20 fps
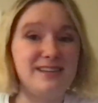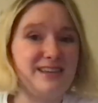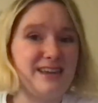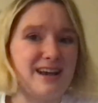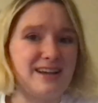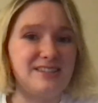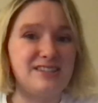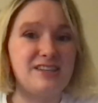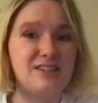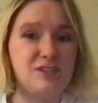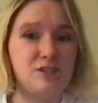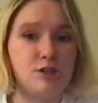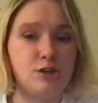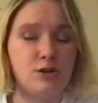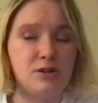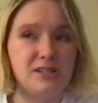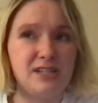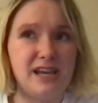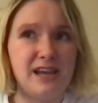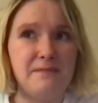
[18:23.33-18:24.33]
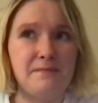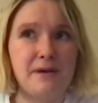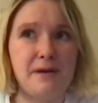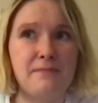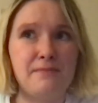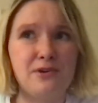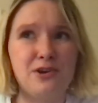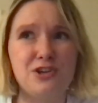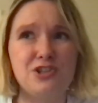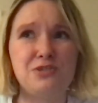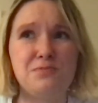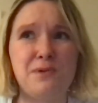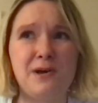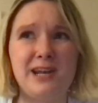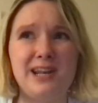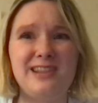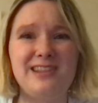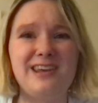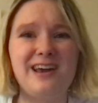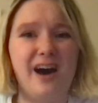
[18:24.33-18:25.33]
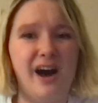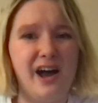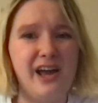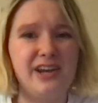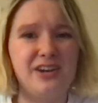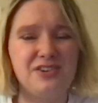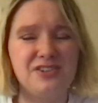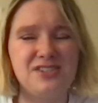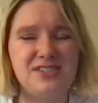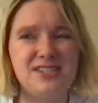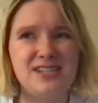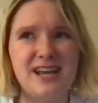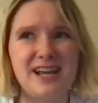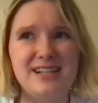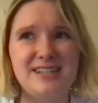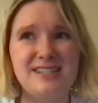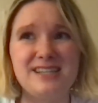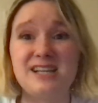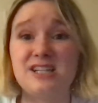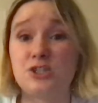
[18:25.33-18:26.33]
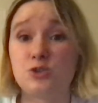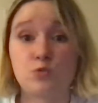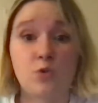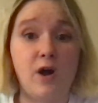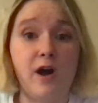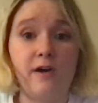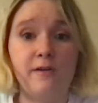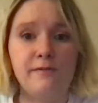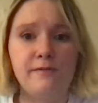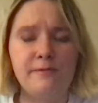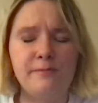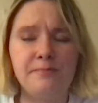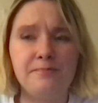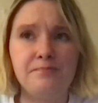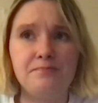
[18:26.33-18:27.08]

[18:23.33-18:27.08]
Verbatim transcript: yes, it's 13 members, but in the idol sense, it's 12.